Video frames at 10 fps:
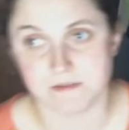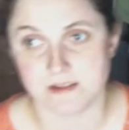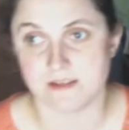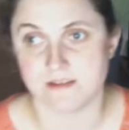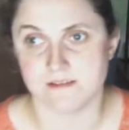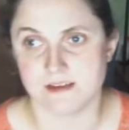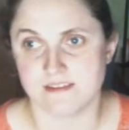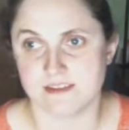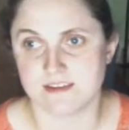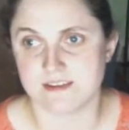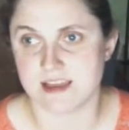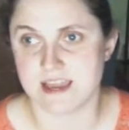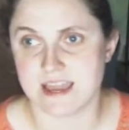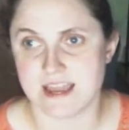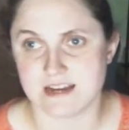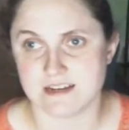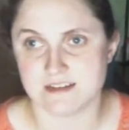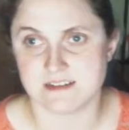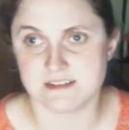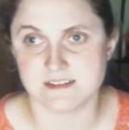be, I think I had
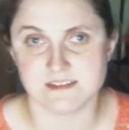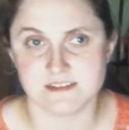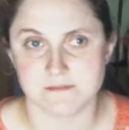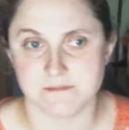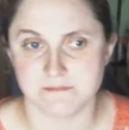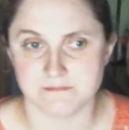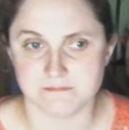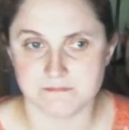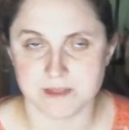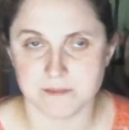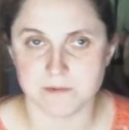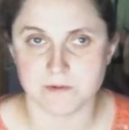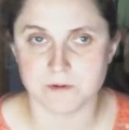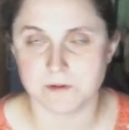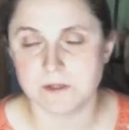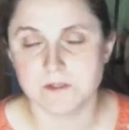some people